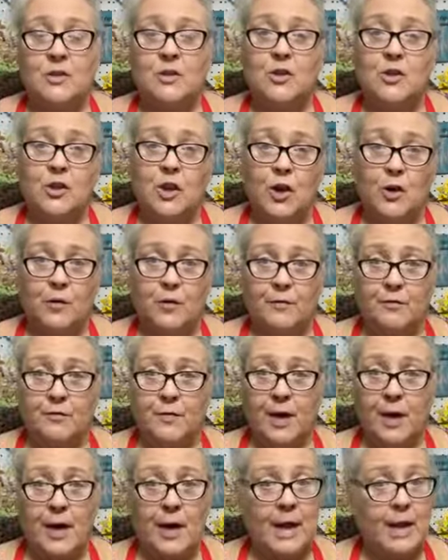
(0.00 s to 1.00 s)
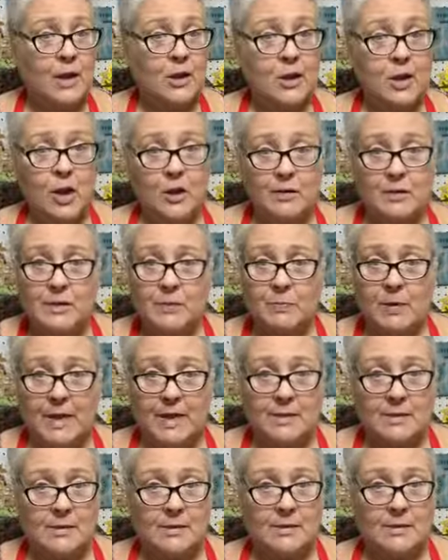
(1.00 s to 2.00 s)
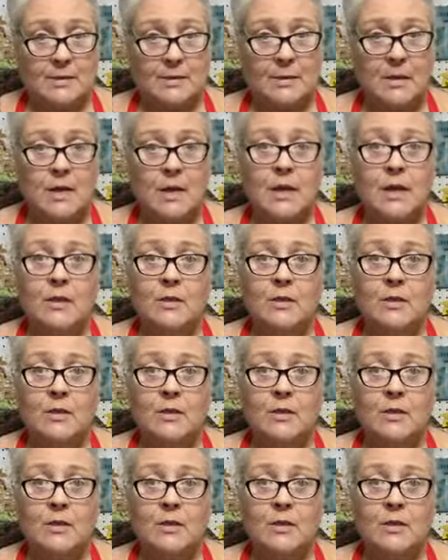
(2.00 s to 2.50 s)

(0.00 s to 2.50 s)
notify, no spaces,